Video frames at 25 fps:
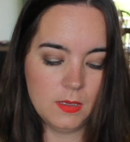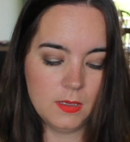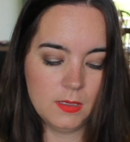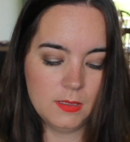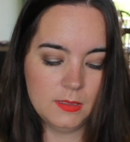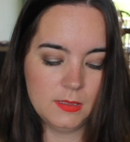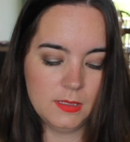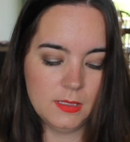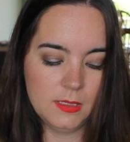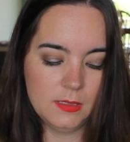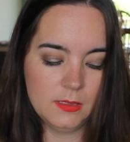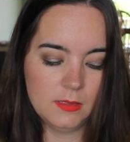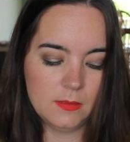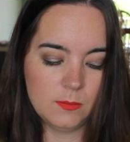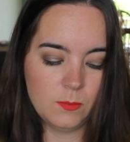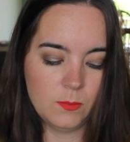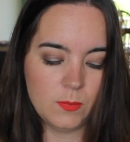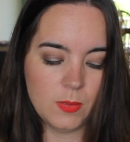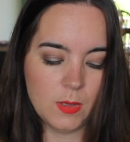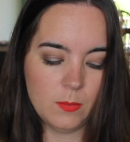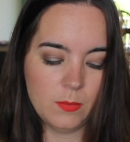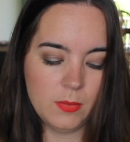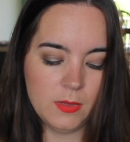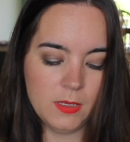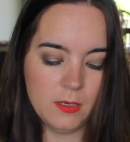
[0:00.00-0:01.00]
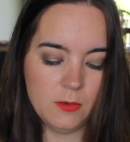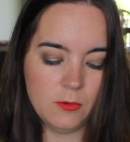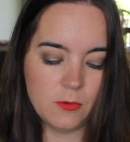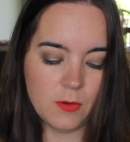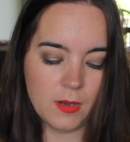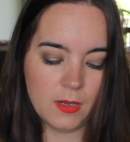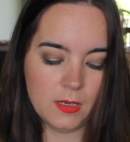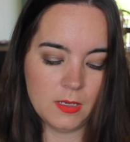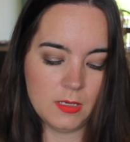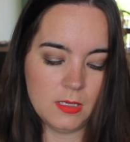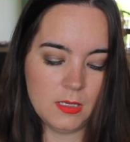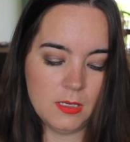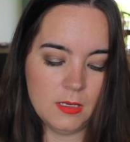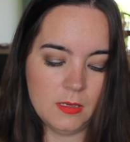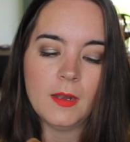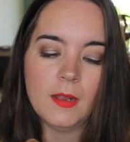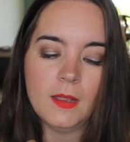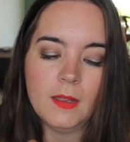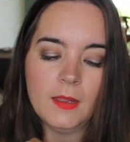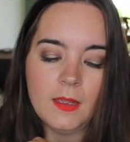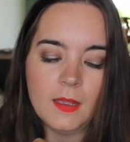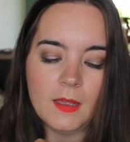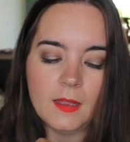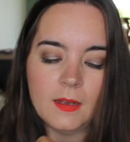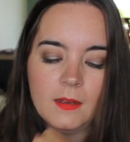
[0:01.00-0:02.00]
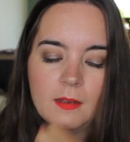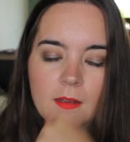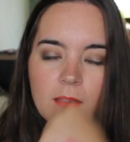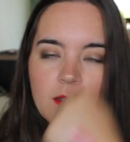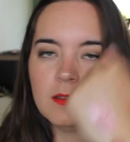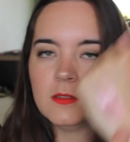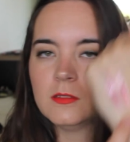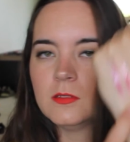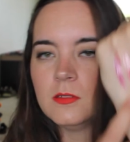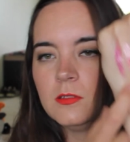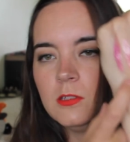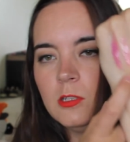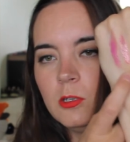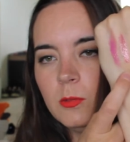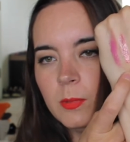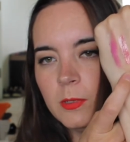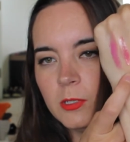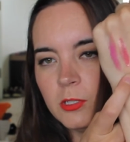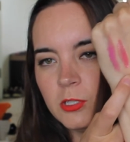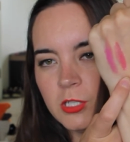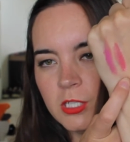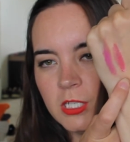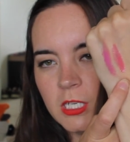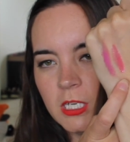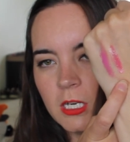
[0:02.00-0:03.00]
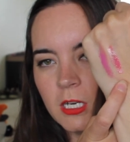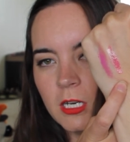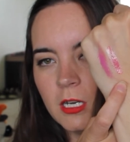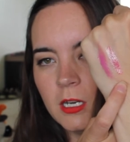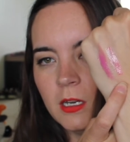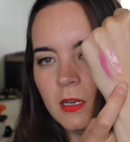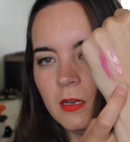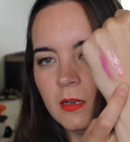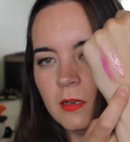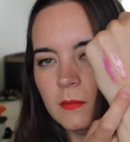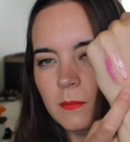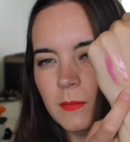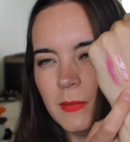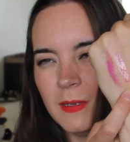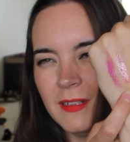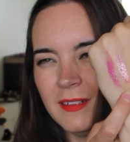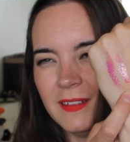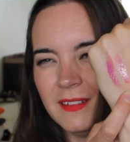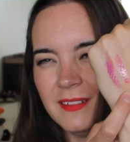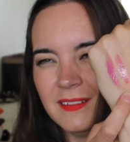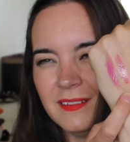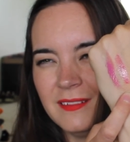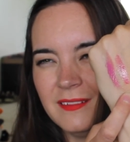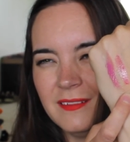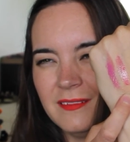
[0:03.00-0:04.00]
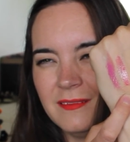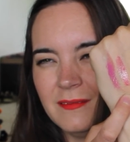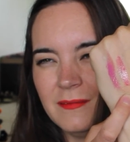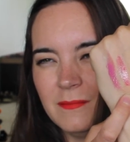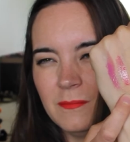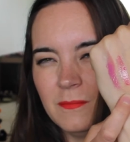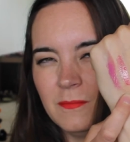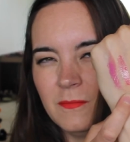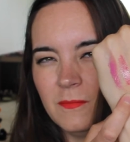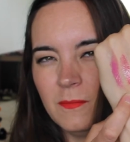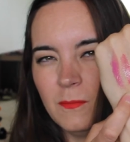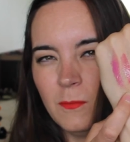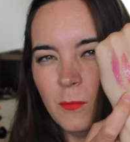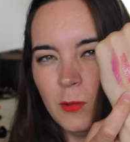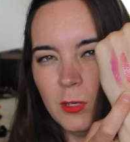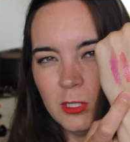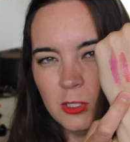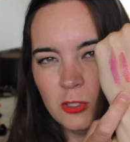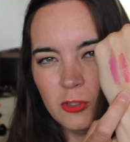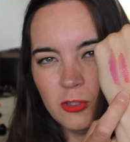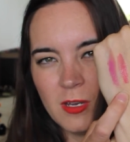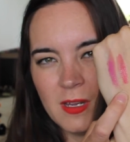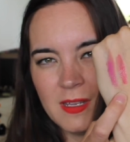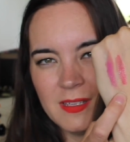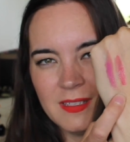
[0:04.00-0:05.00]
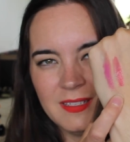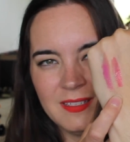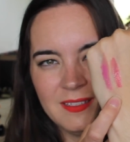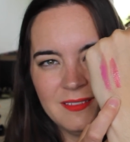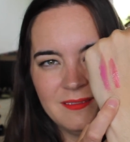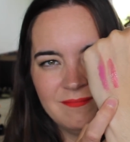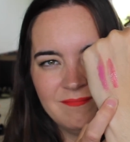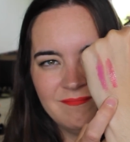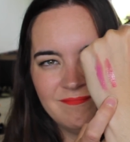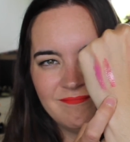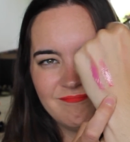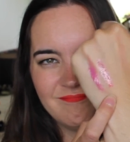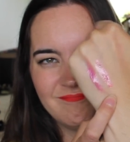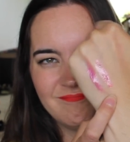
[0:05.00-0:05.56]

says Bubbly Grenadine. Uh, again, super sheer, but moisturizing